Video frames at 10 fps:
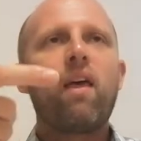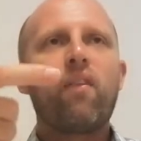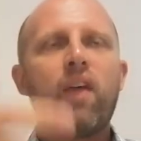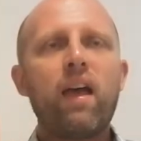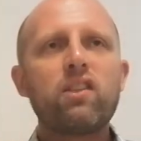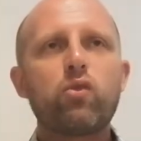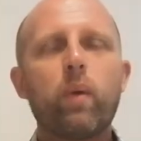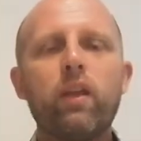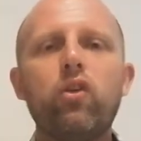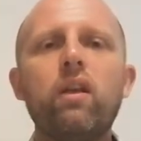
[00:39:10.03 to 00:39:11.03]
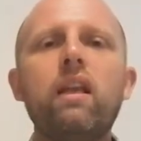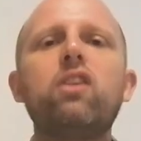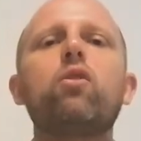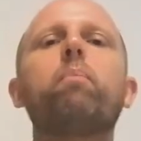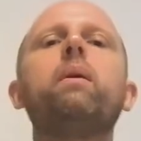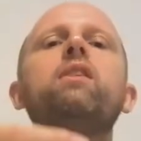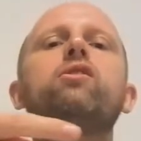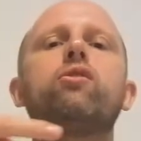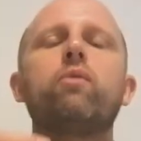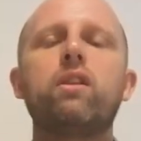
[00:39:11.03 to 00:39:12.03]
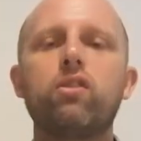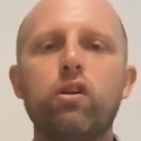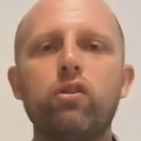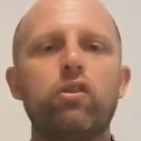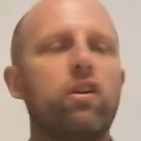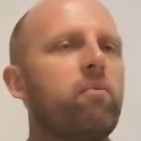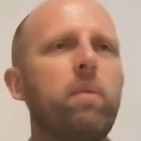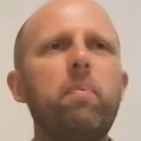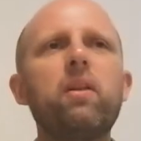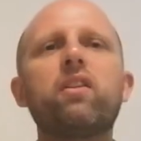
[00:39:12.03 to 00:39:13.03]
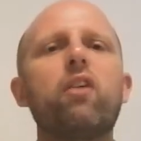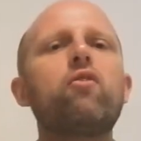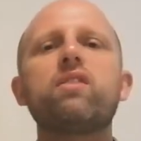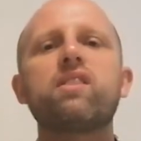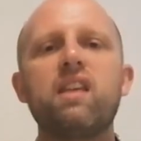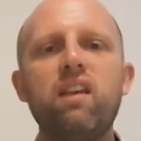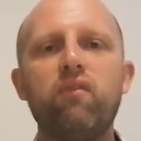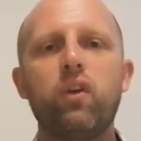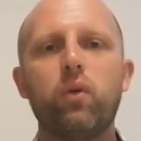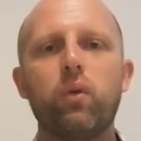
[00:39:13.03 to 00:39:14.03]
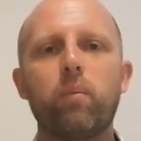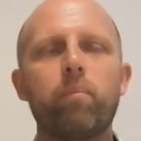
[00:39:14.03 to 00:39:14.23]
That's when you need your peace to return to you. If people don't receive you,